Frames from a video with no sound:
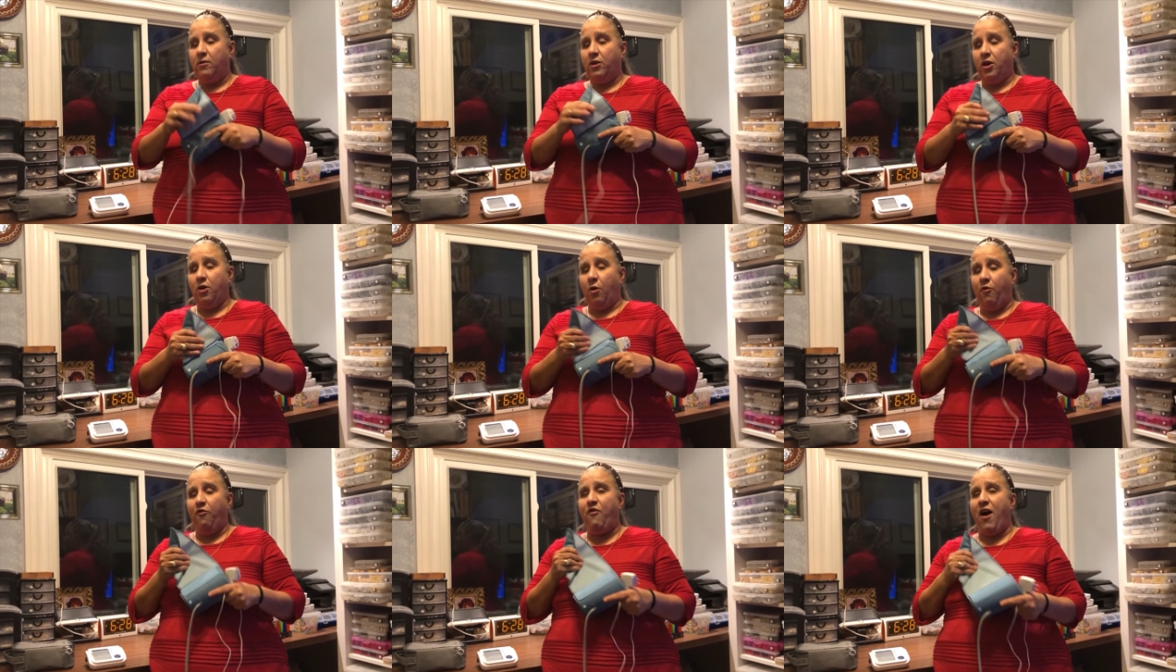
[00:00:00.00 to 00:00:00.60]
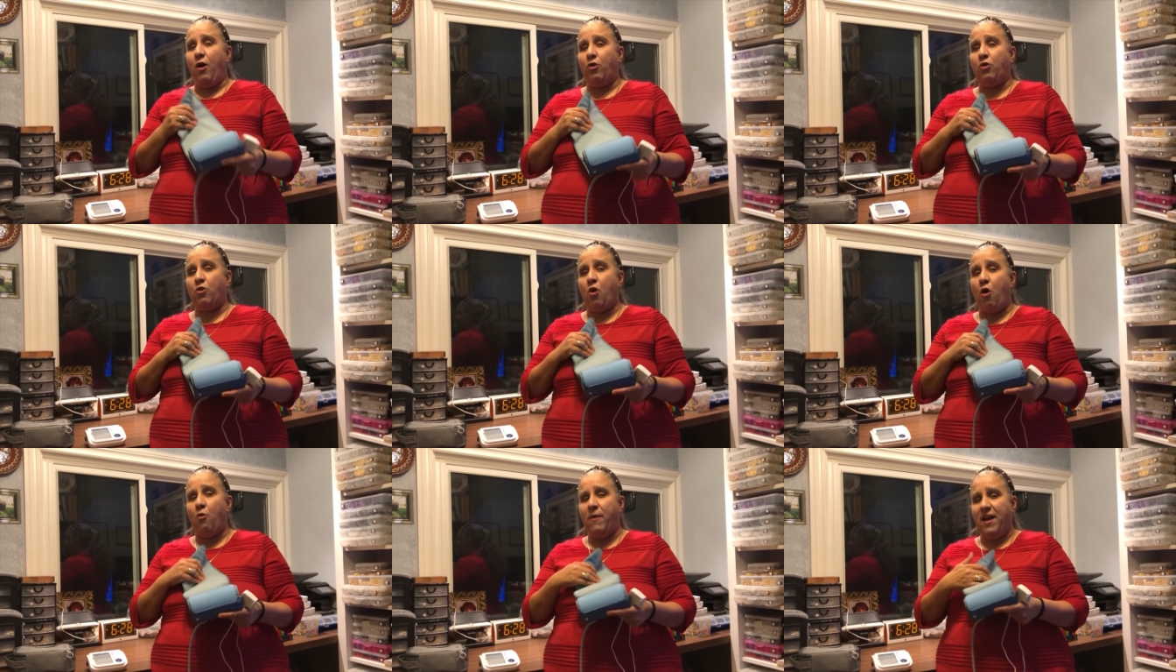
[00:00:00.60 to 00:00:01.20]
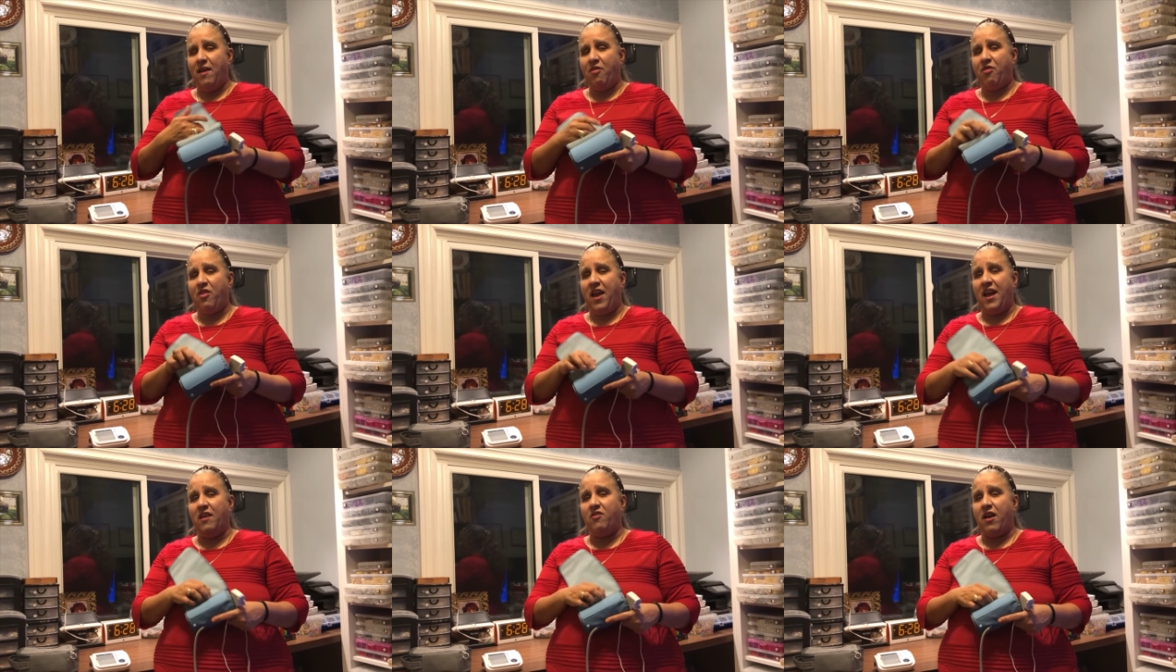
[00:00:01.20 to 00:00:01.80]
Velcro-y
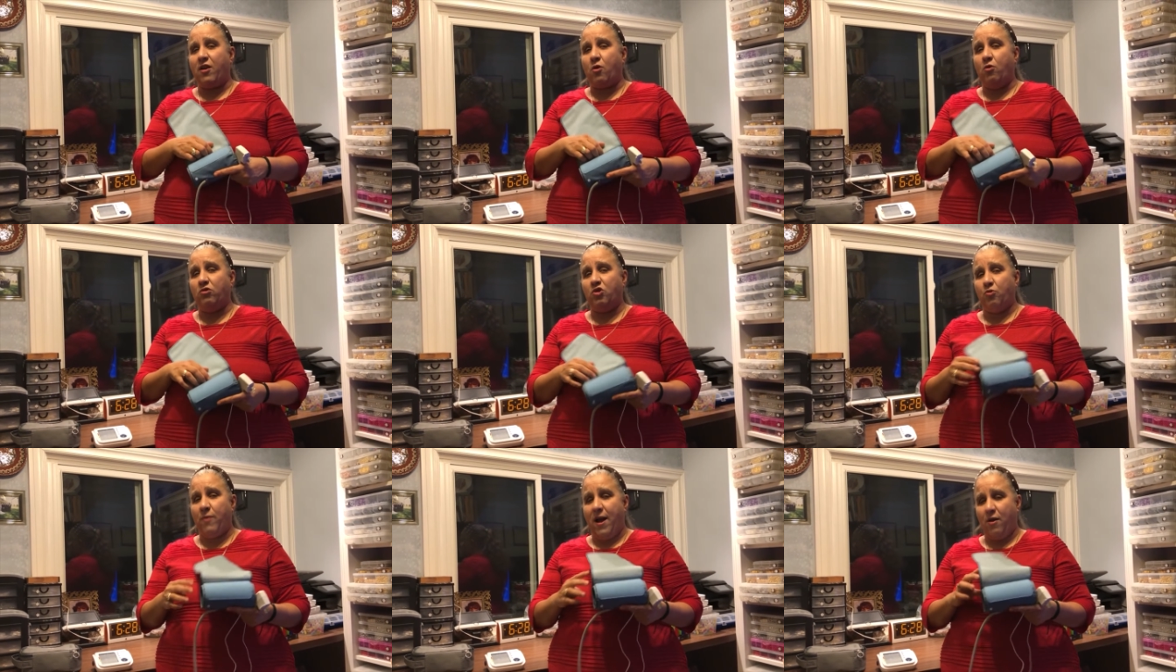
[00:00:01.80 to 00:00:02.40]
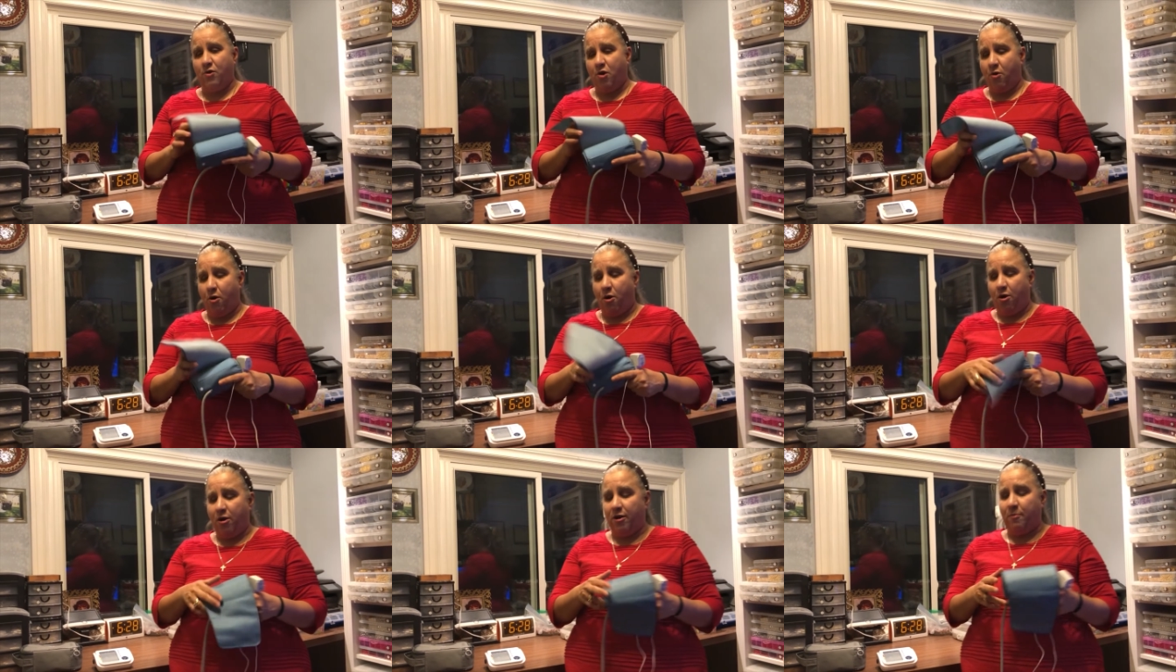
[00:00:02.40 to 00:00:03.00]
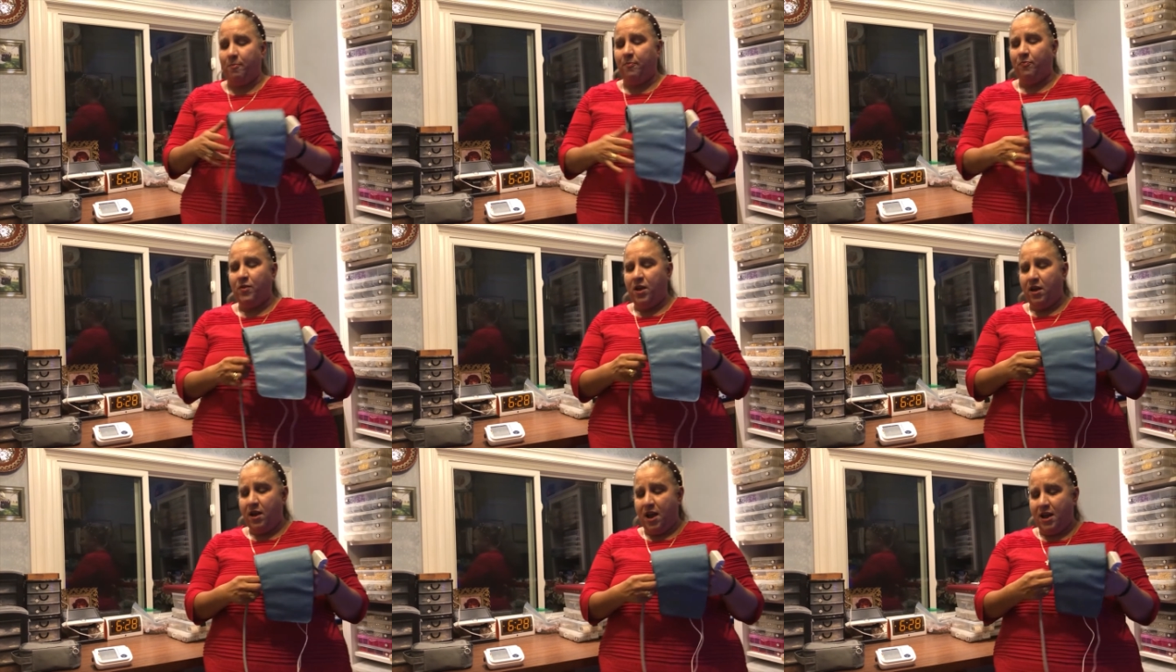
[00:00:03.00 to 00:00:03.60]
thing that goes around your arm,
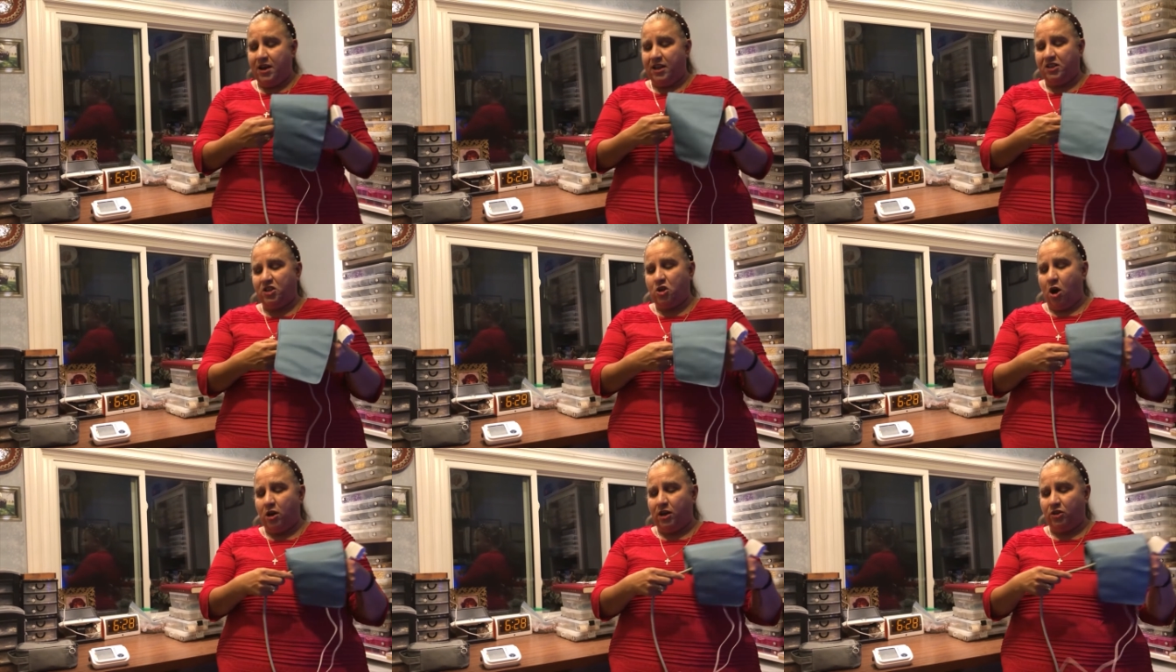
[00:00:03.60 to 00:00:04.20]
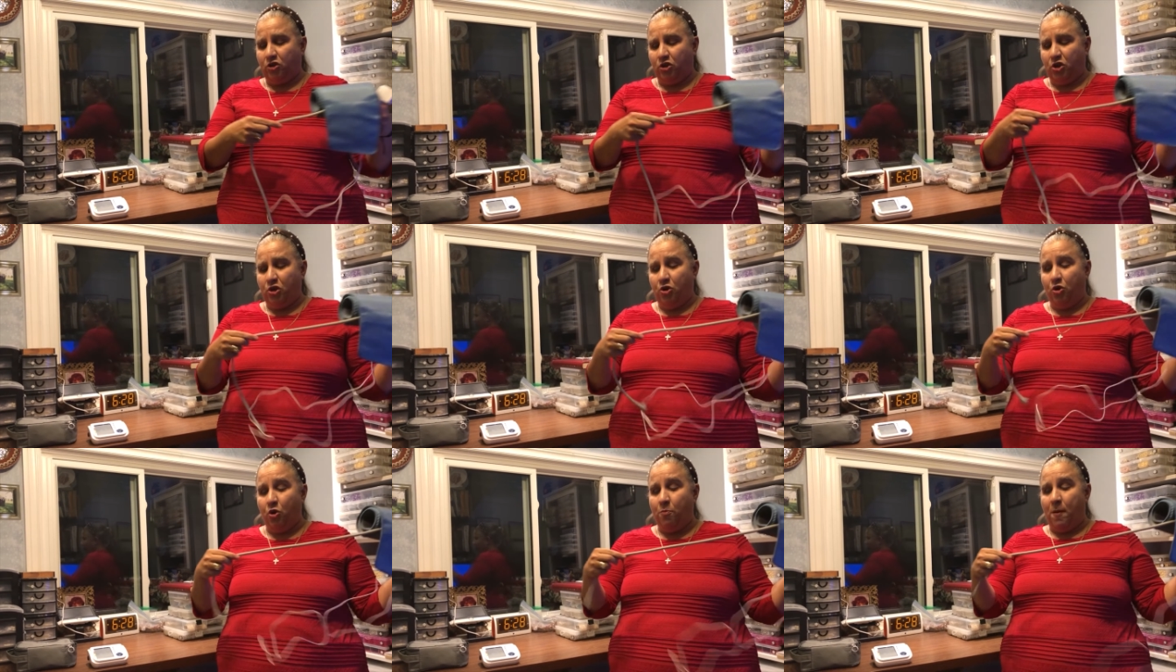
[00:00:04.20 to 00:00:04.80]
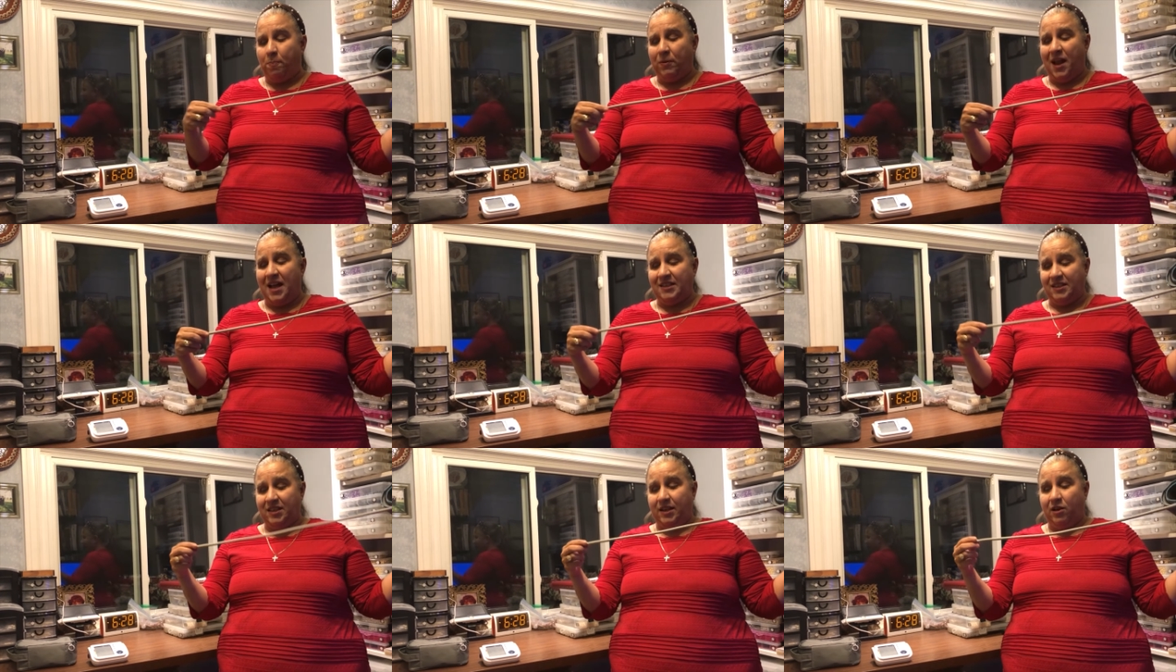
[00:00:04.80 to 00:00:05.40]
and it's got a tube, a
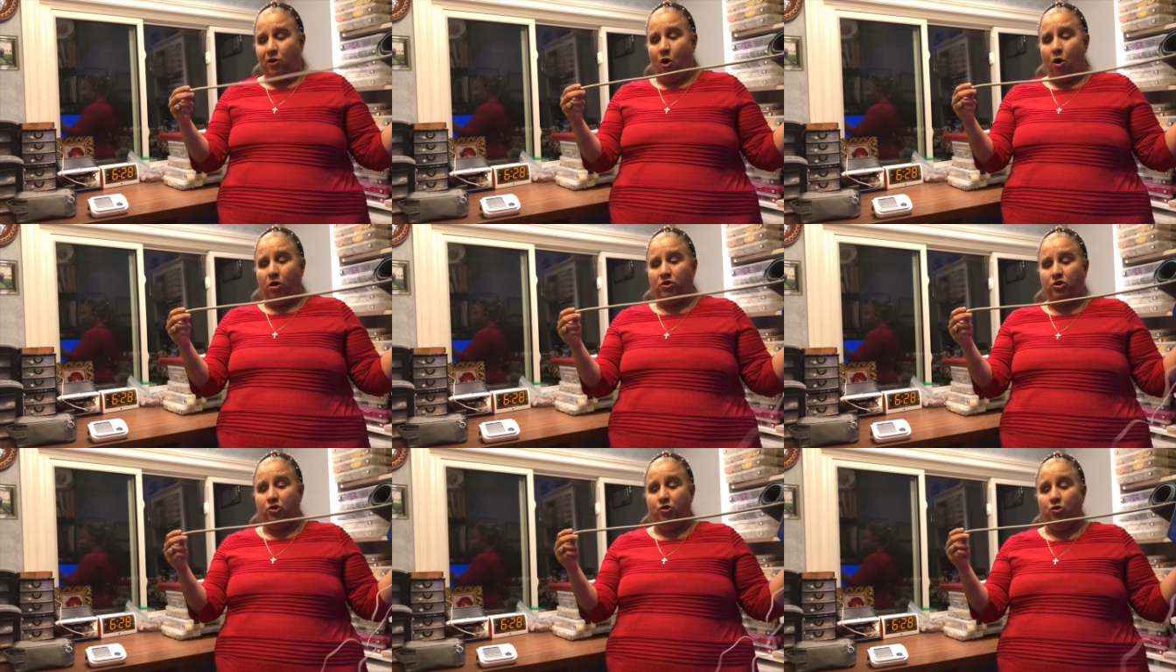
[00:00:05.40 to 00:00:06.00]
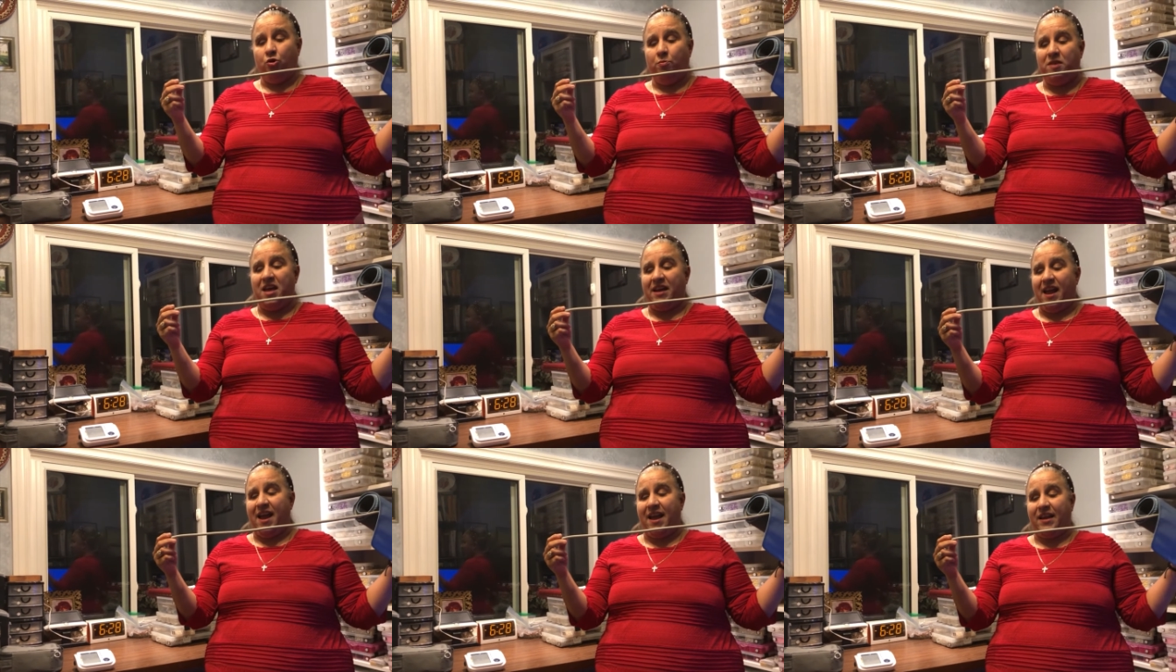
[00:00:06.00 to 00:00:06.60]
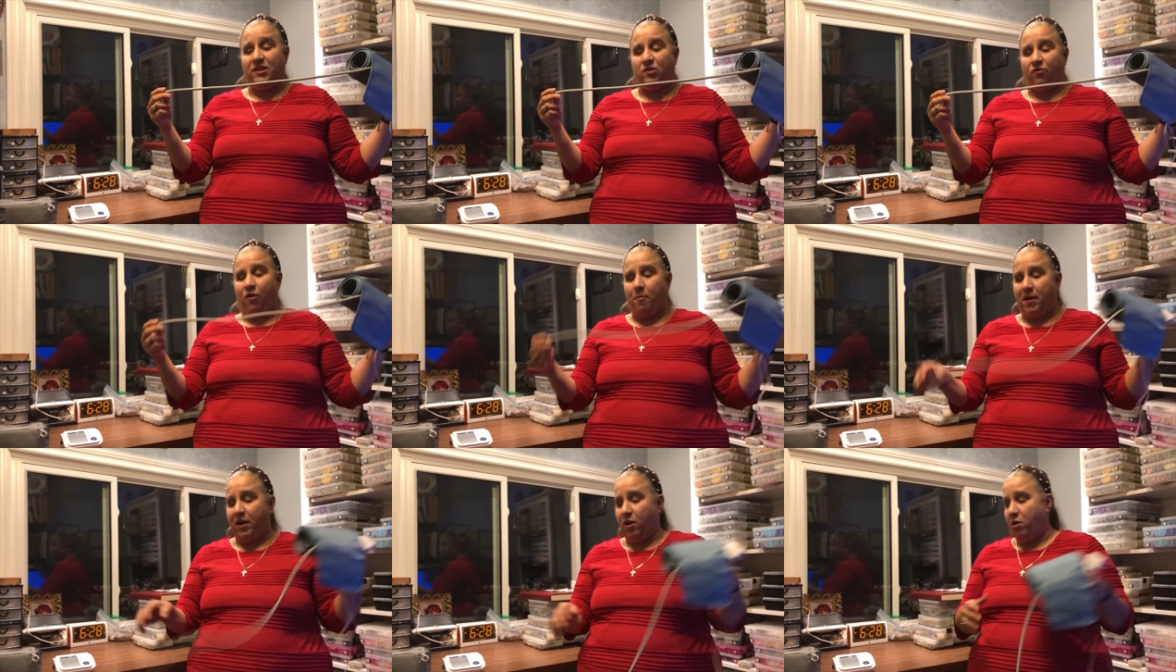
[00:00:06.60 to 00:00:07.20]
plastic long tube that hangs
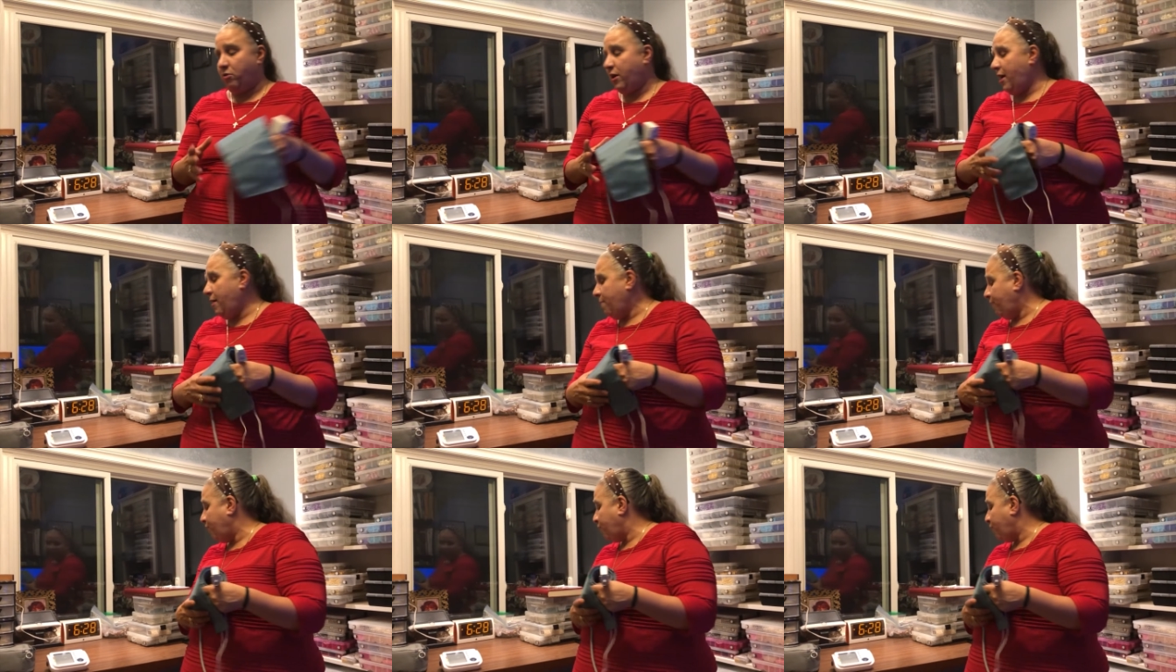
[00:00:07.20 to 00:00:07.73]
from it, okay?